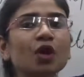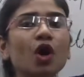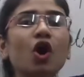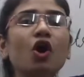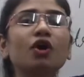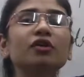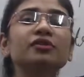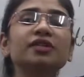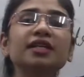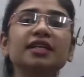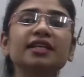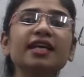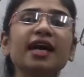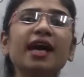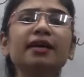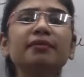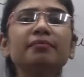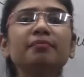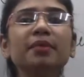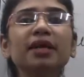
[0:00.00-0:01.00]
or they
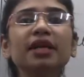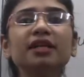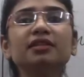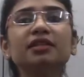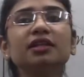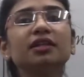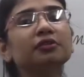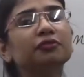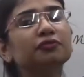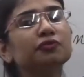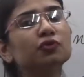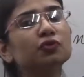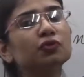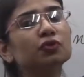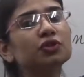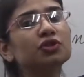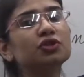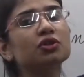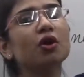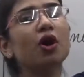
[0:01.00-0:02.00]
can make their
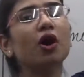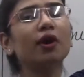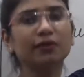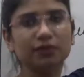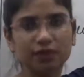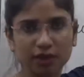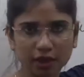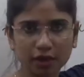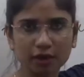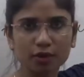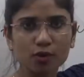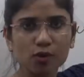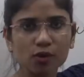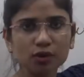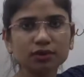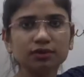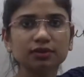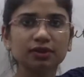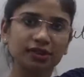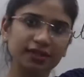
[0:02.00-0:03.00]
food on their
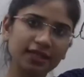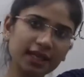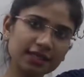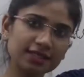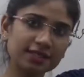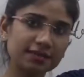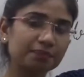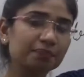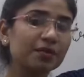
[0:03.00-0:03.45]
own. Yes.